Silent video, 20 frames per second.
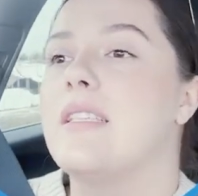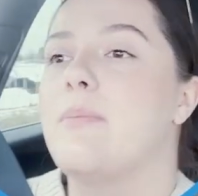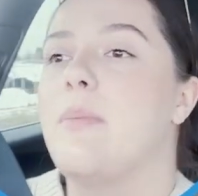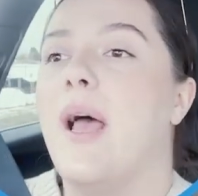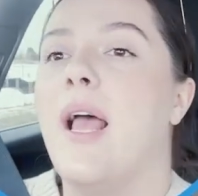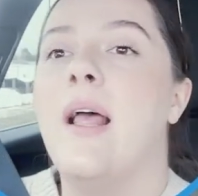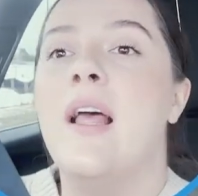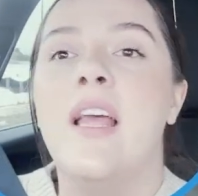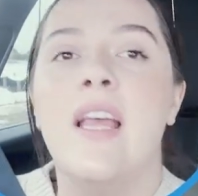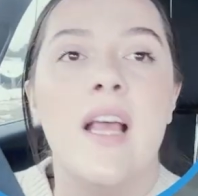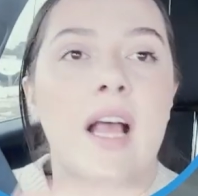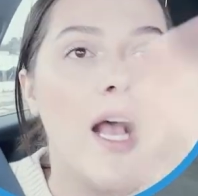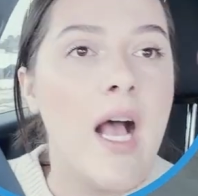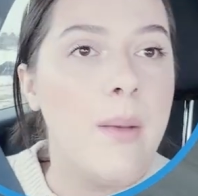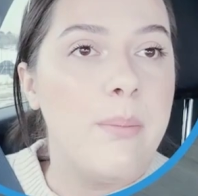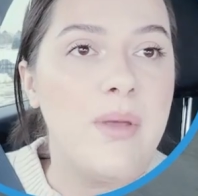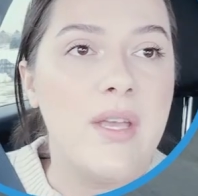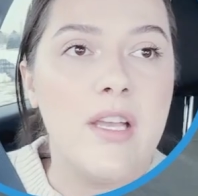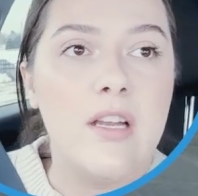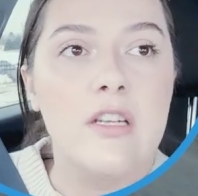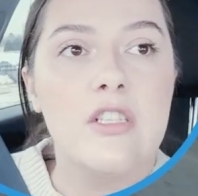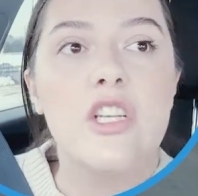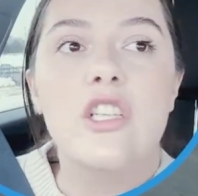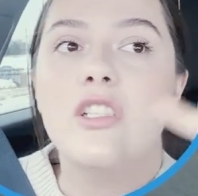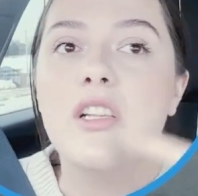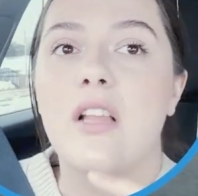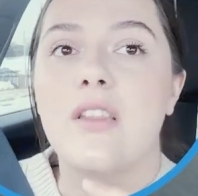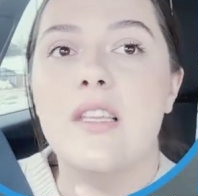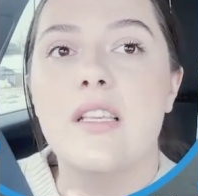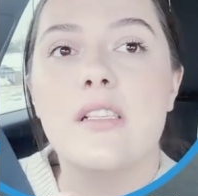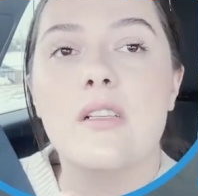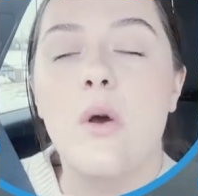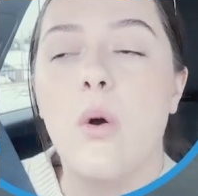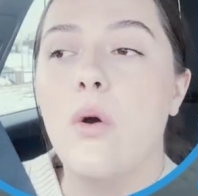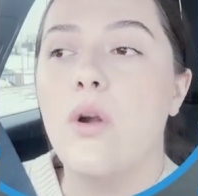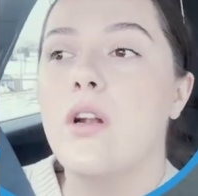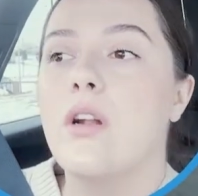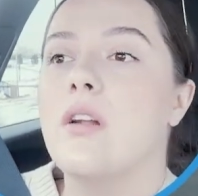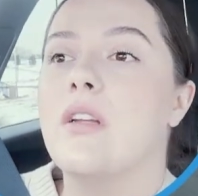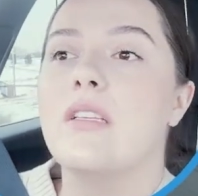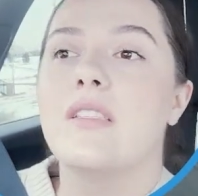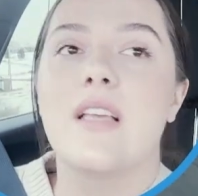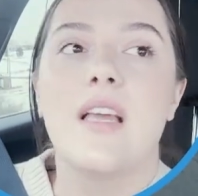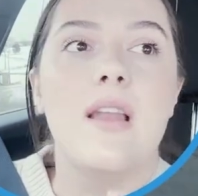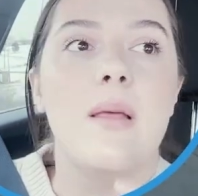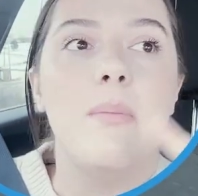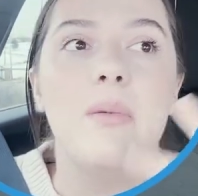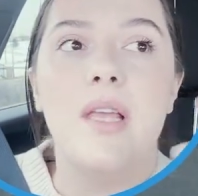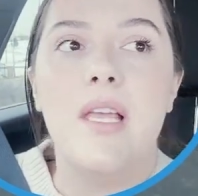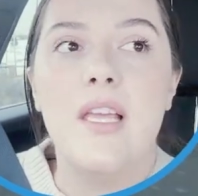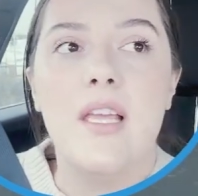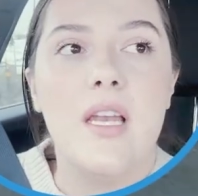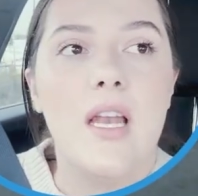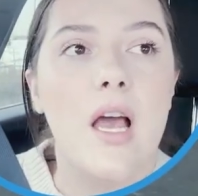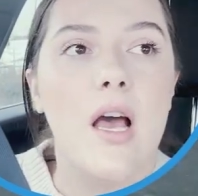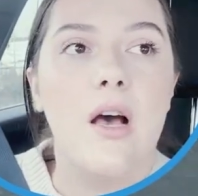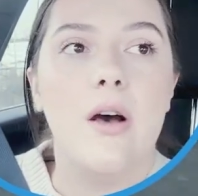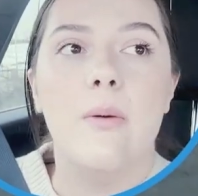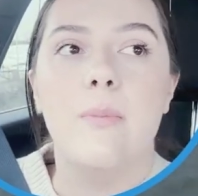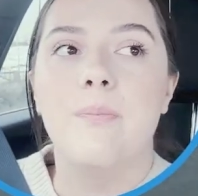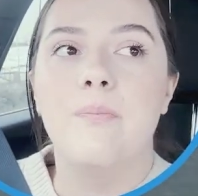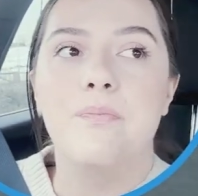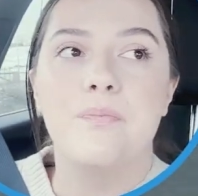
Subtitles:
But up here just on this corner is going to be, you know,